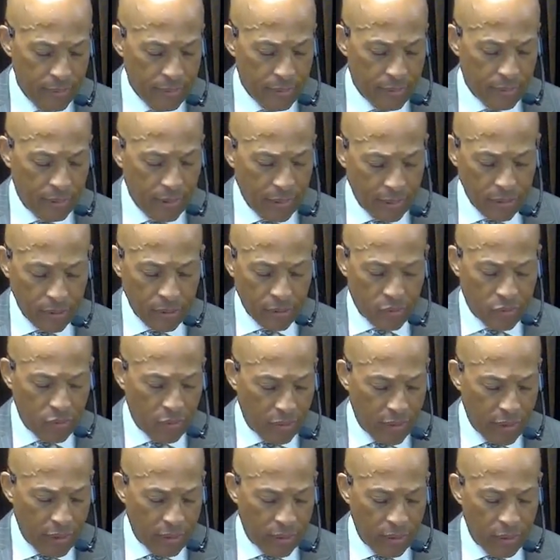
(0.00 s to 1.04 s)
So let us
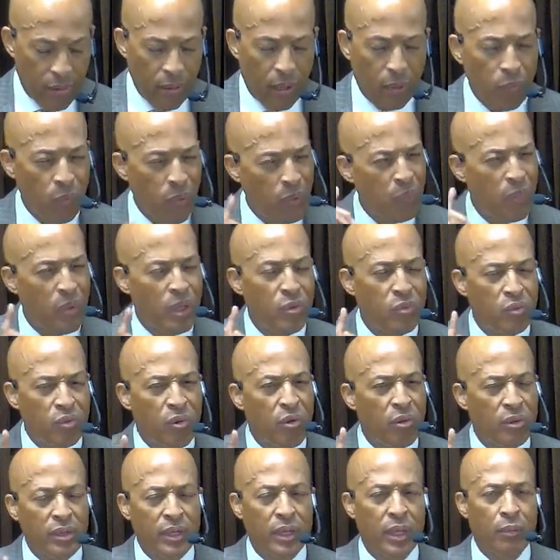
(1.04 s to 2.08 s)
draw near to God. When we
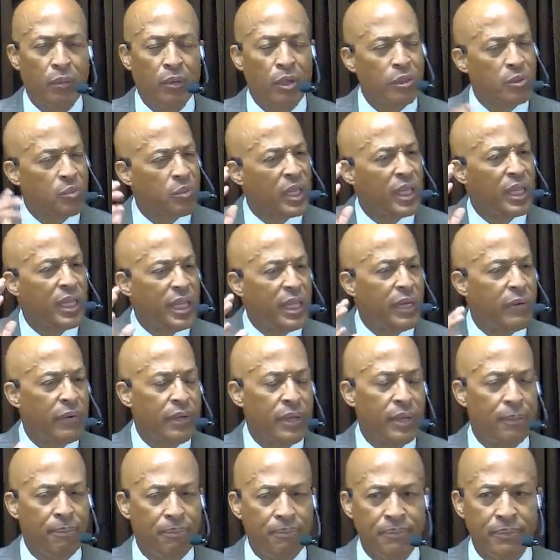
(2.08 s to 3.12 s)
draw near, because we hear
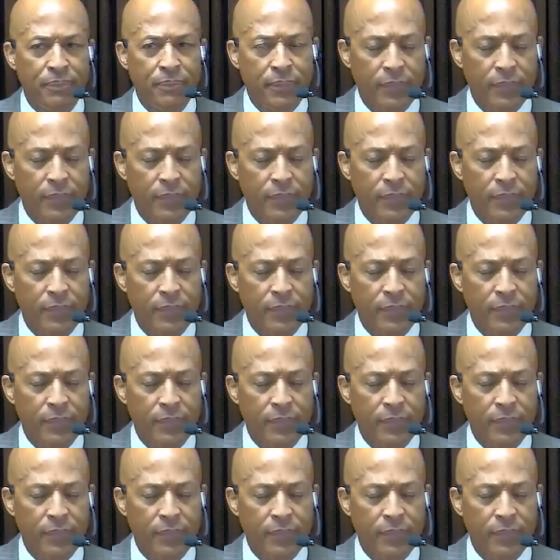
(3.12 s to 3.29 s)
him,